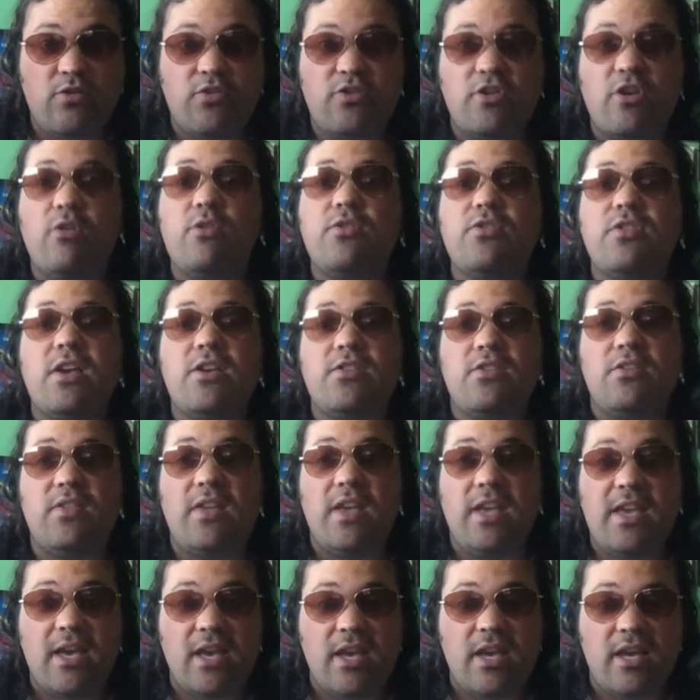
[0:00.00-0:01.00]
So it was nice that
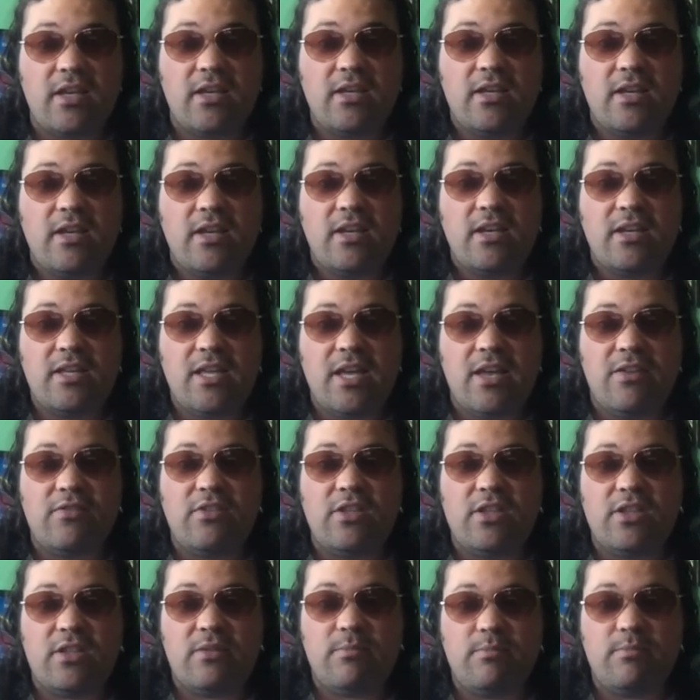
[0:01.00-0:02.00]

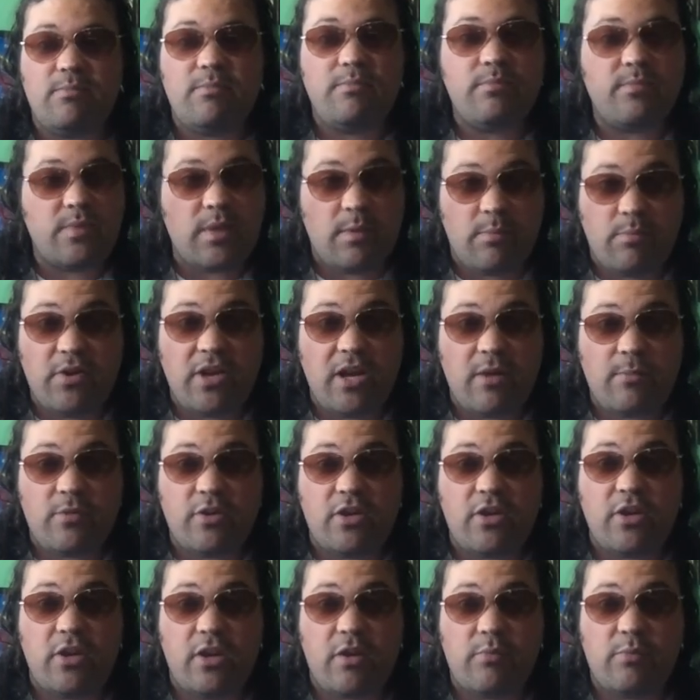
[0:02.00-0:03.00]
they bring up
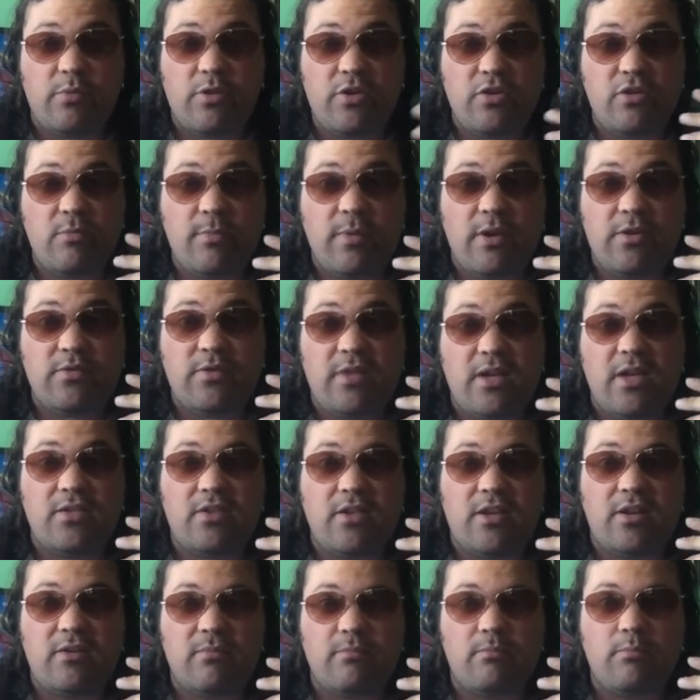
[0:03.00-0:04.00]
Riku about this,
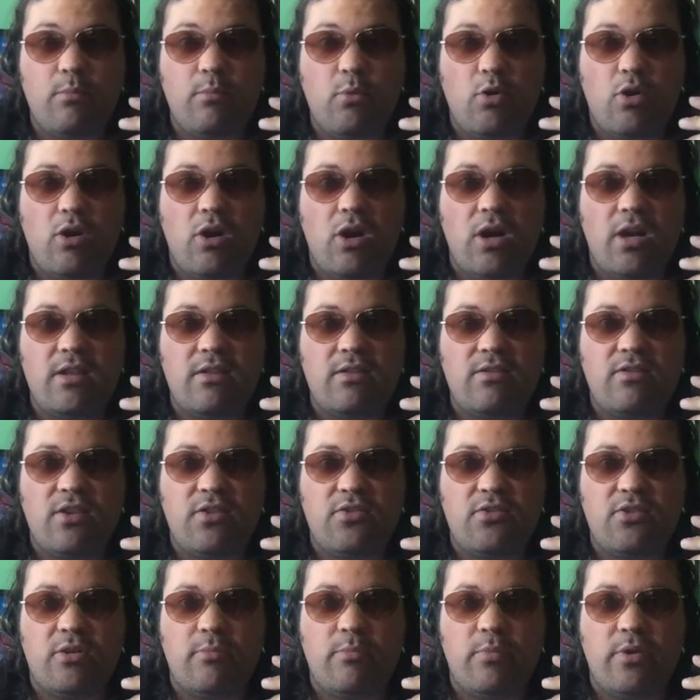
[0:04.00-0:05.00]
and Morha and
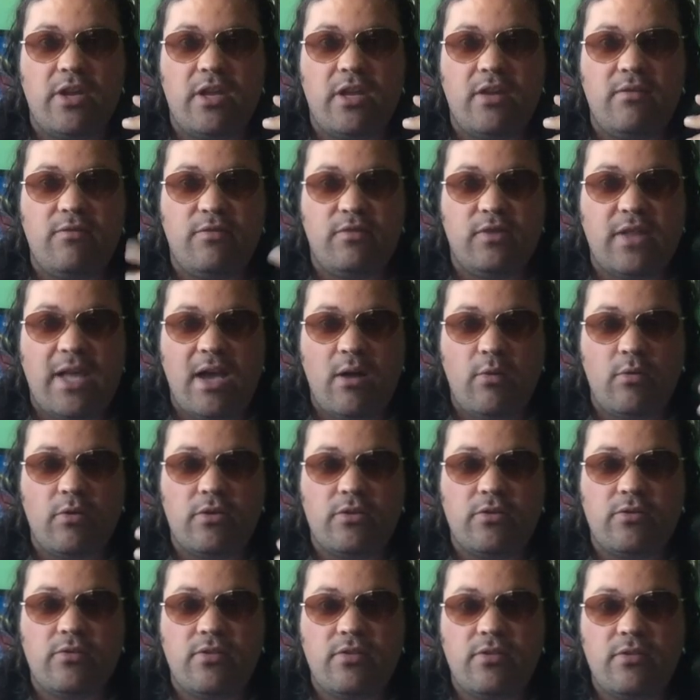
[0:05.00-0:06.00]
Setsuna are bringing
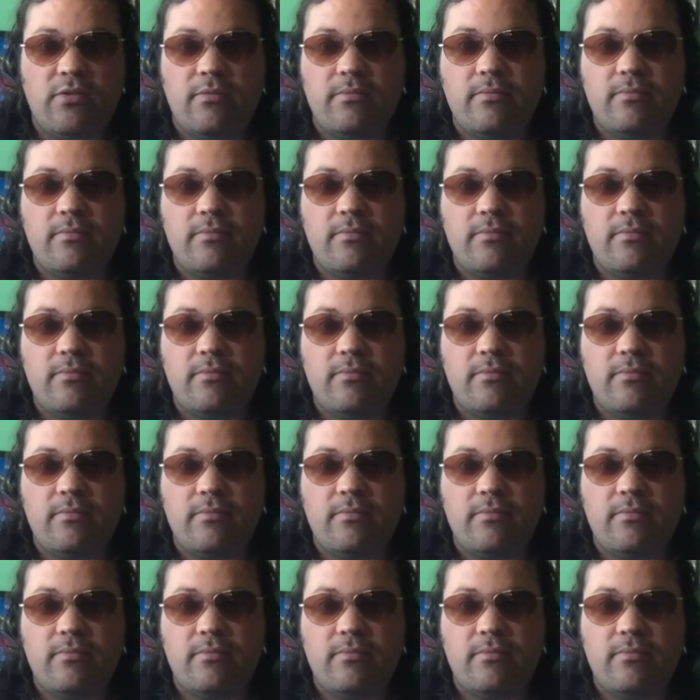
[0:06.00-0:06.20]
flowers.